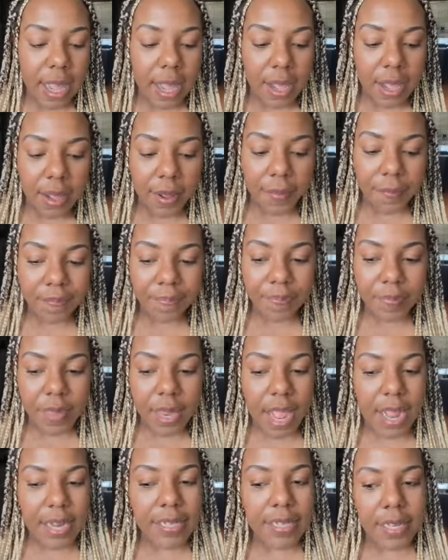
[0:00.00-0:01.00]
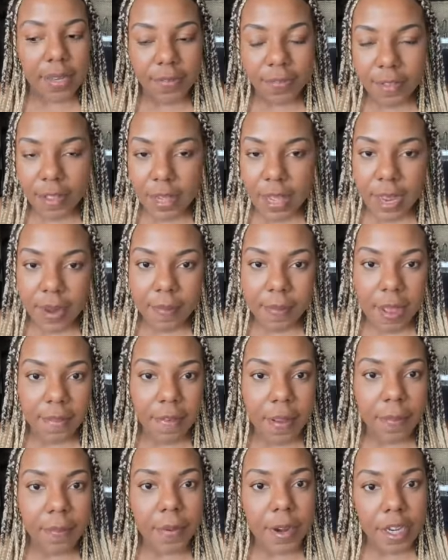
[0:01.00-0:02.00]
Um, I did feel like my
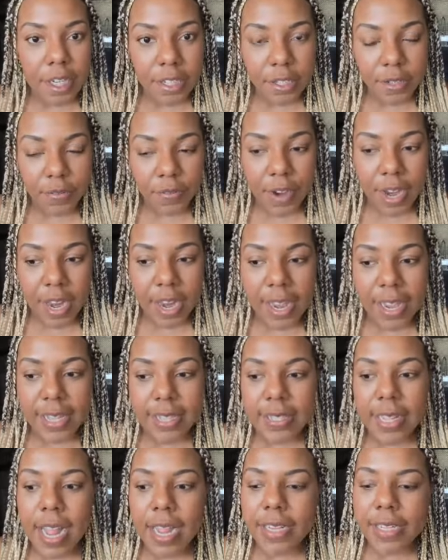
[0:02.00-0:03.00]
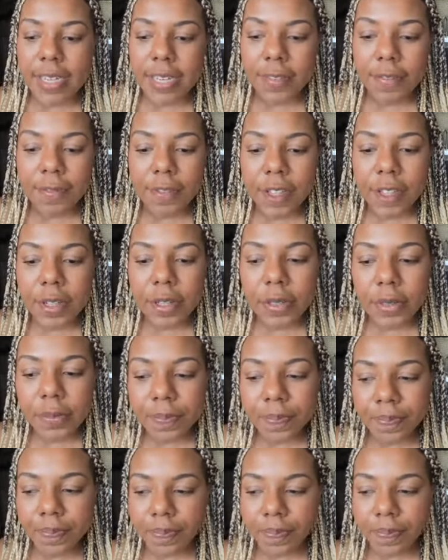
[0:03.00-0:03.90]
vibration raised. I did feel